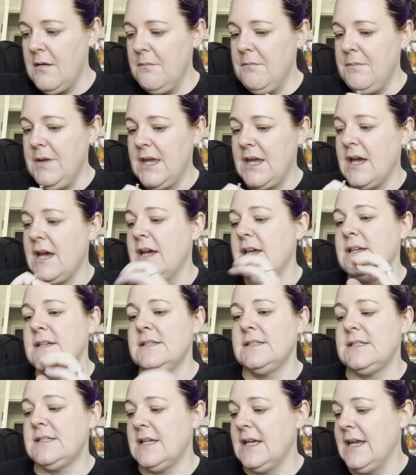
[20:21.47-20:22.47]

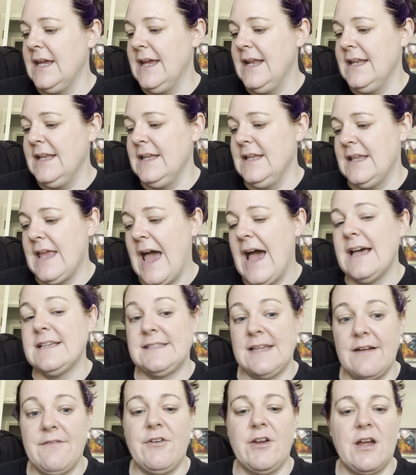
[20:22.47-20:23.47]
Because it
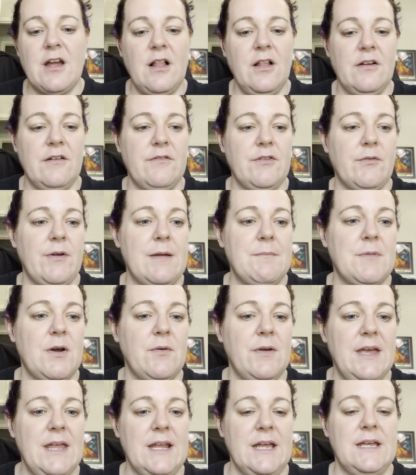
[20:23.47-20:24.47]
has every color of the
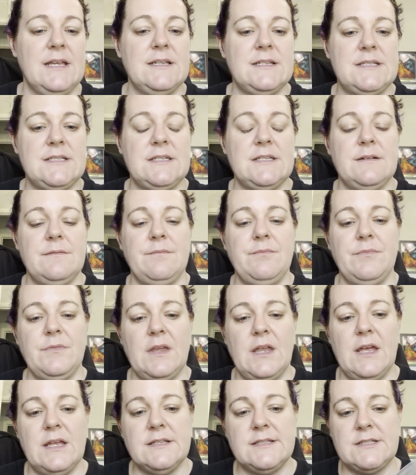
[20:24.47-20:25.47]
rainbow in it.
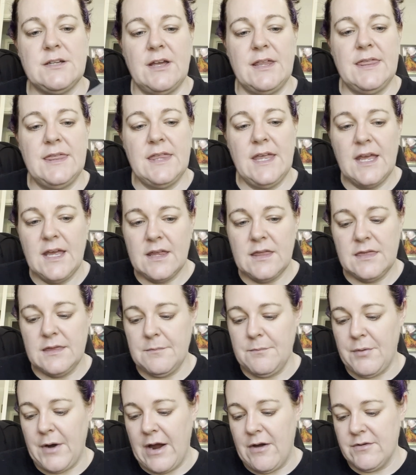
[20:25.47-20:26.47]
And so I think
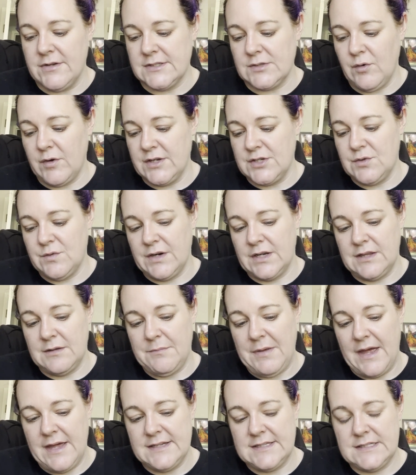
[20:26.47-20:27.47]
the brown is going to work the
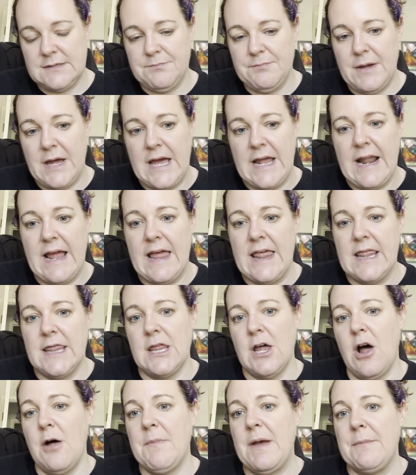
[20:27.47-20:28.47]
best, but
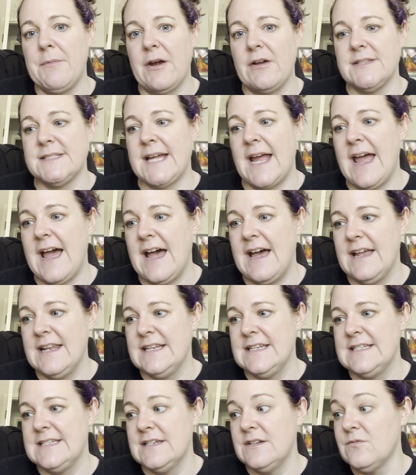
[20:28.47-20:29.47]
all my browns I
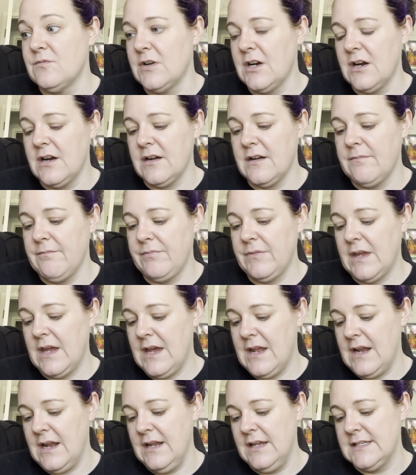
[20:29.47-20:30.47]
had didn't work,
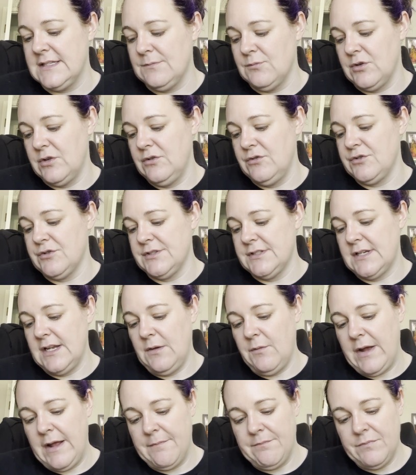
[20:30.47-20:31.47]
and I need some more neutrals
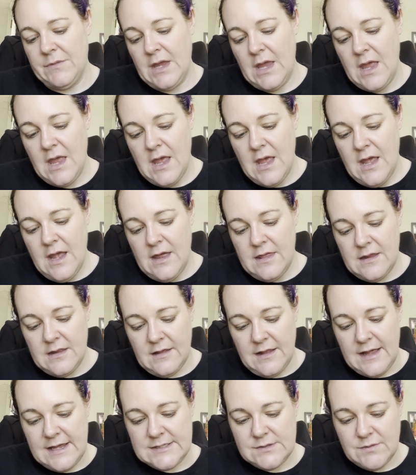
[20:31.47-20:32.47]
anyway. And then
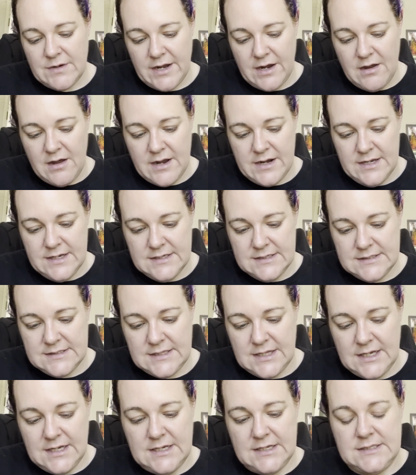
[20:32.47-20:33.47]
the last one I got is
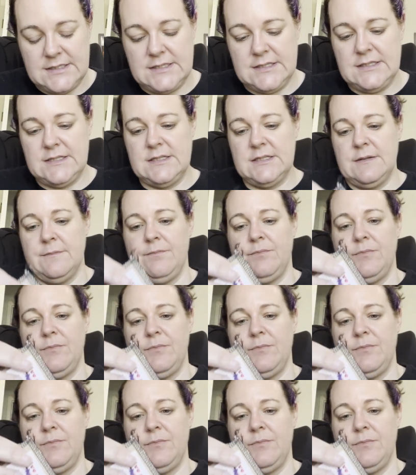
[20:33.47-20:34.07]
this.